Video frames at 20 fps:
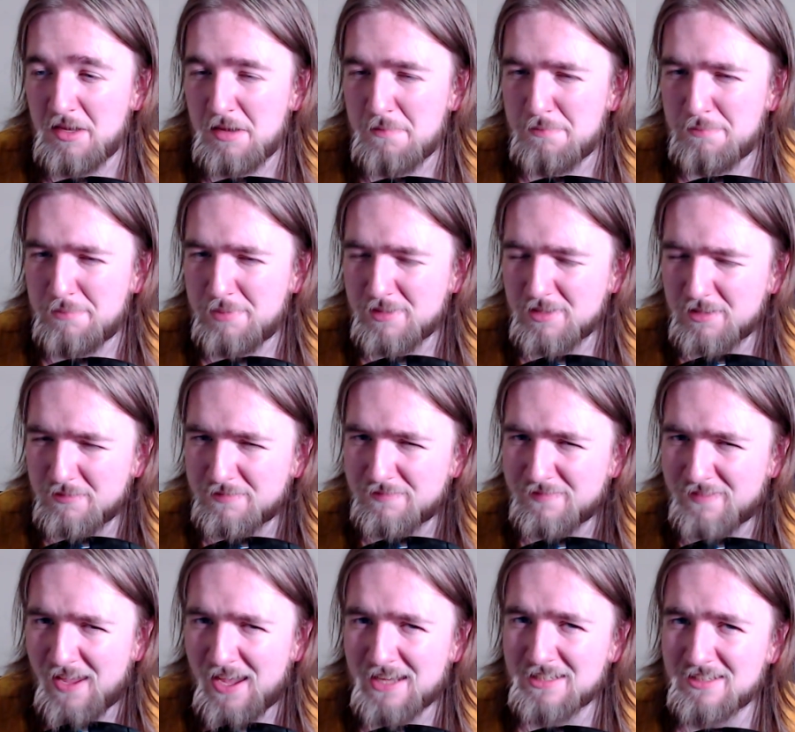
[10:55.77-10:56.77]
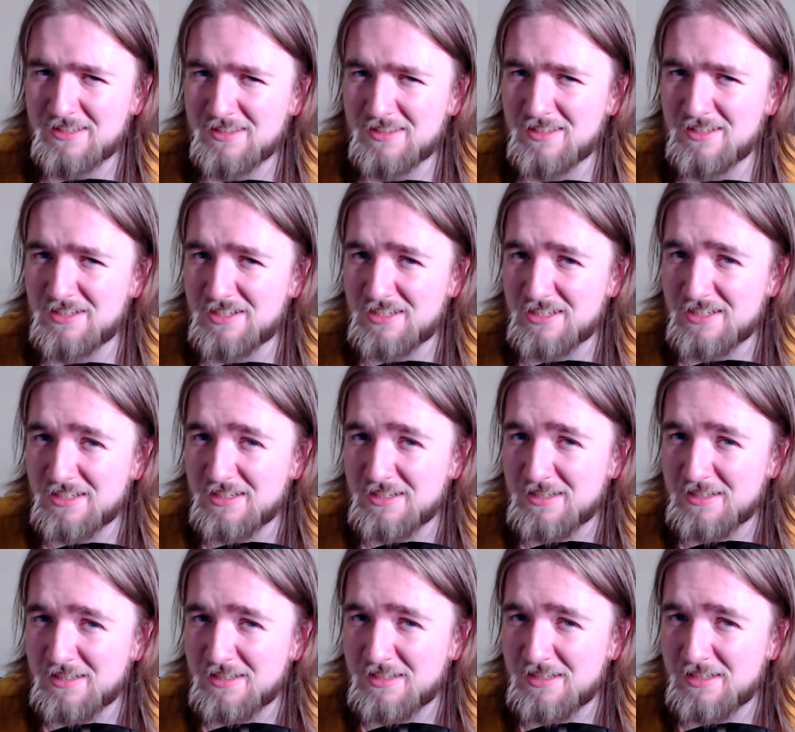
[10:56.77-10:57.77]
But the fact that
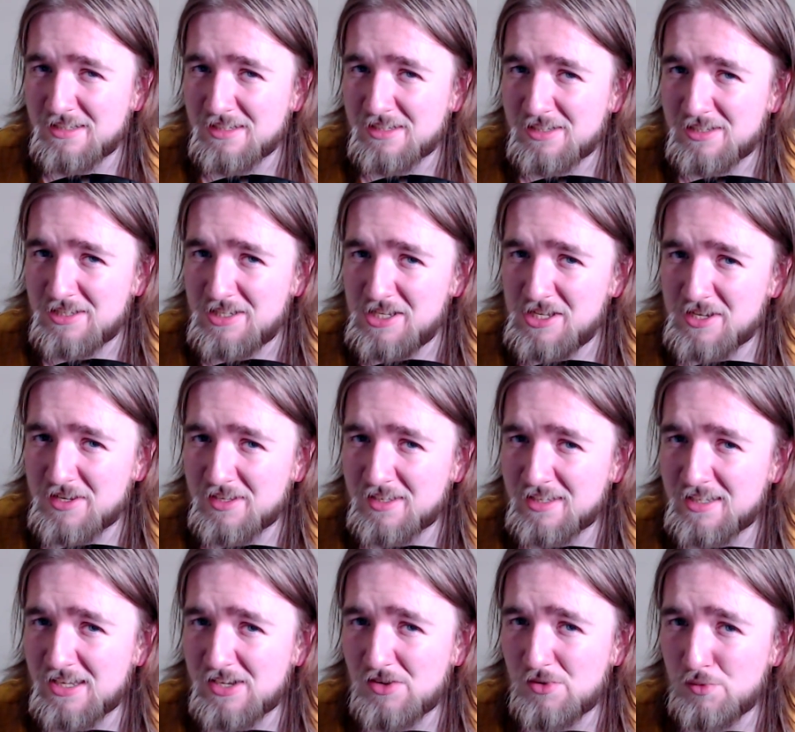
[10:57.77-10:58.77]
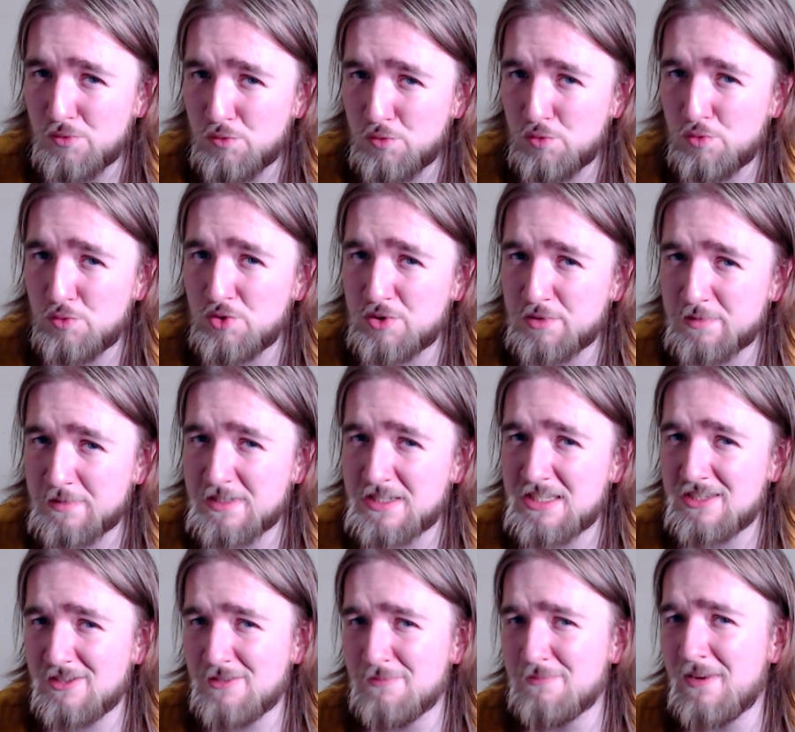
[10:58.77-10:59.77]
you could get all
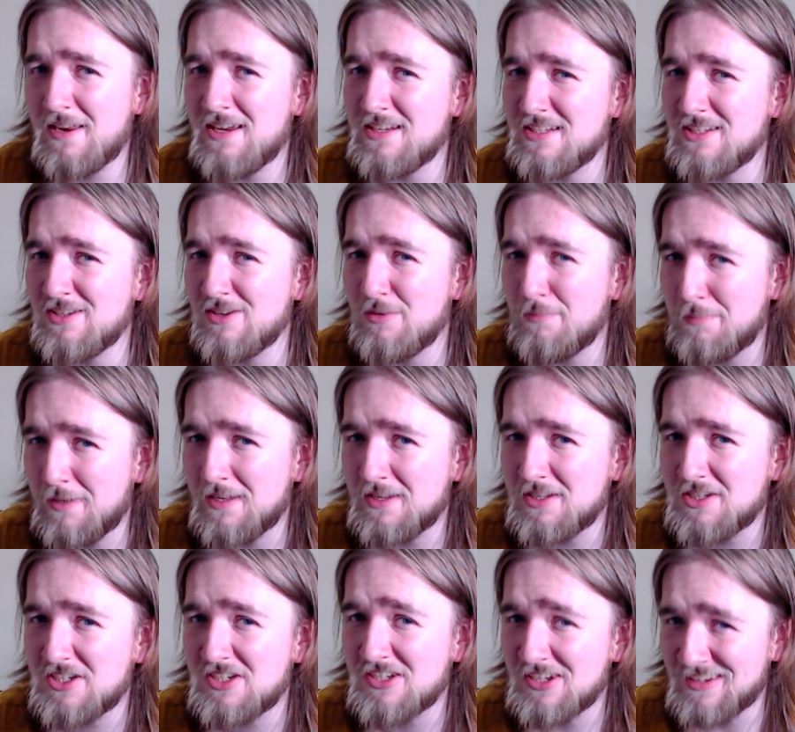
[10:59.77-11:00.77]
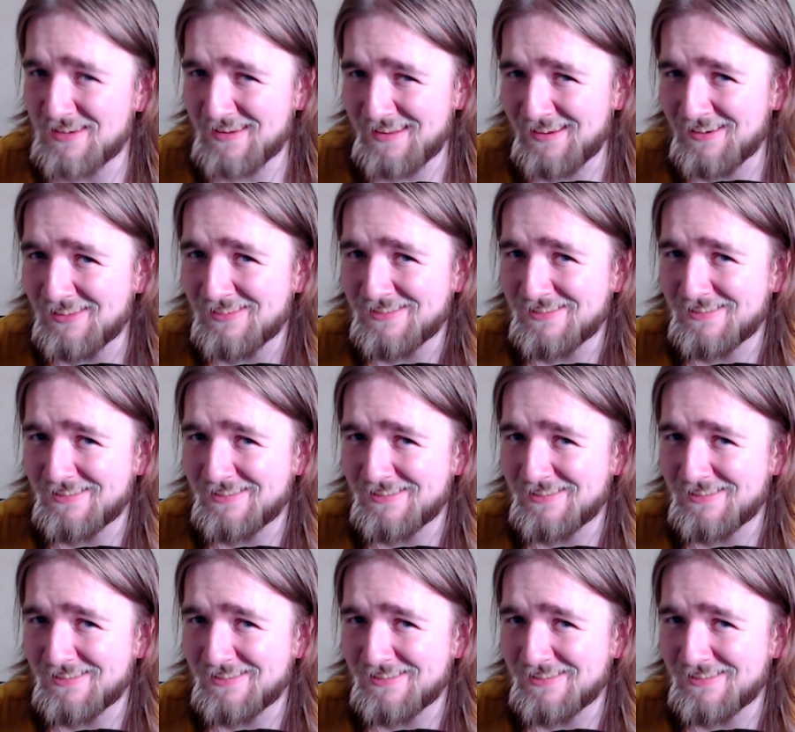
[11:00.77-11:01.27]
22 players on the pitch to kneel,